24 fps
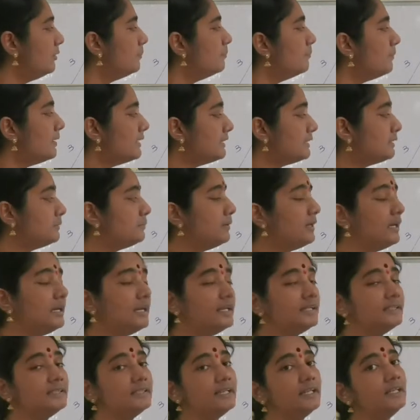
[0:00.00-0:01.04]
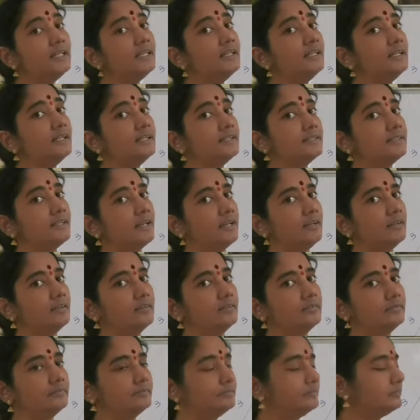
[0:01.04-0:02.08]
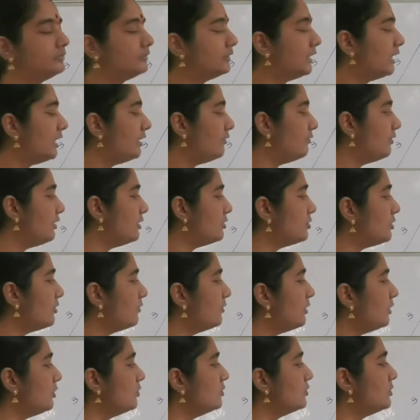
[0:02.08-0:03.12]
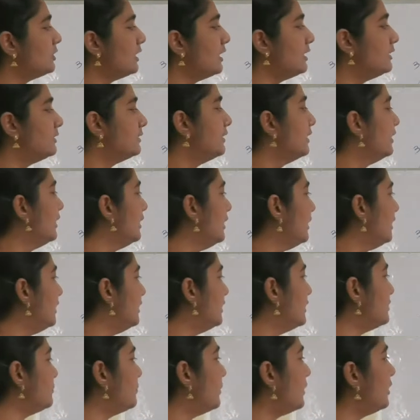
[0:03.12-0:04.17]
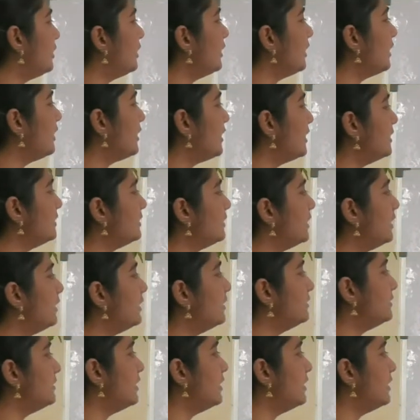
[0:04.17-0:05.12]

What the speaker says: must be less than the third side. The difference of the two sides. In this particular case, let us